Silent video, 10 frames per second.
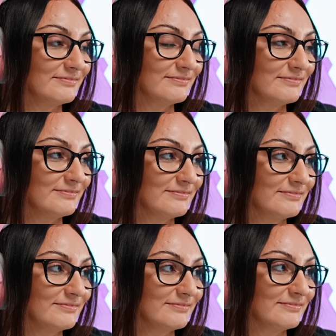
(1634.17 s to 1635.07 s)

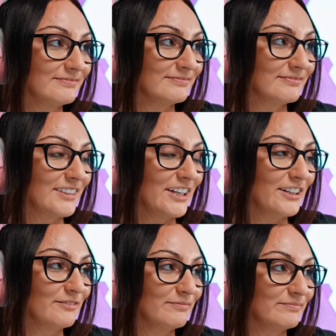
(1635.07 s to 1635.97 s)

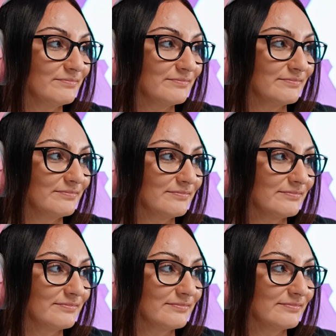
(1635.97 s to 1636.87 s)

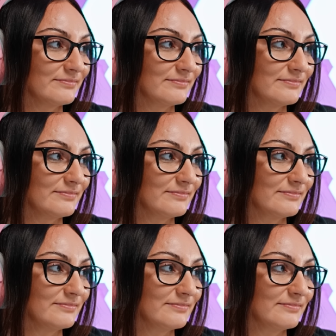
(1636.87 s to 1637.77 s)

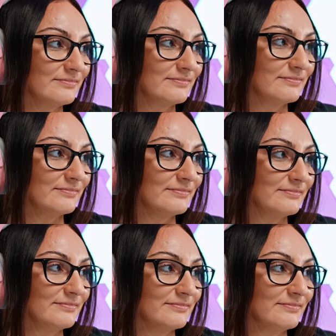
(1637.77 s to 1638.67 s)

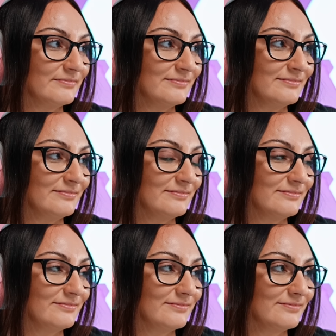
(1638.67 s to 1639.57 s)

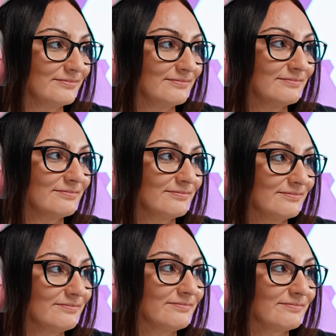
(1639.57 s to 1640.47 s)

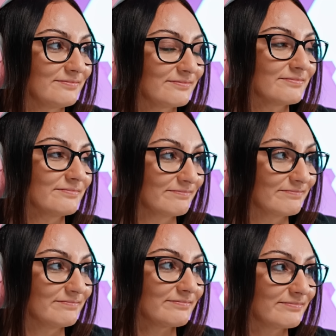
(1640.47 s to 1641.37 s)

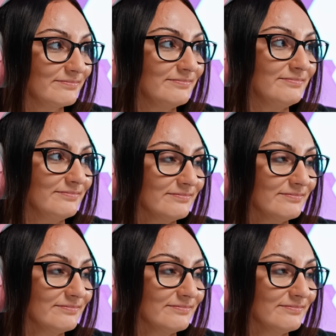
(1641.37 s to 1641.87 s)
No words are spoken by the person on screen.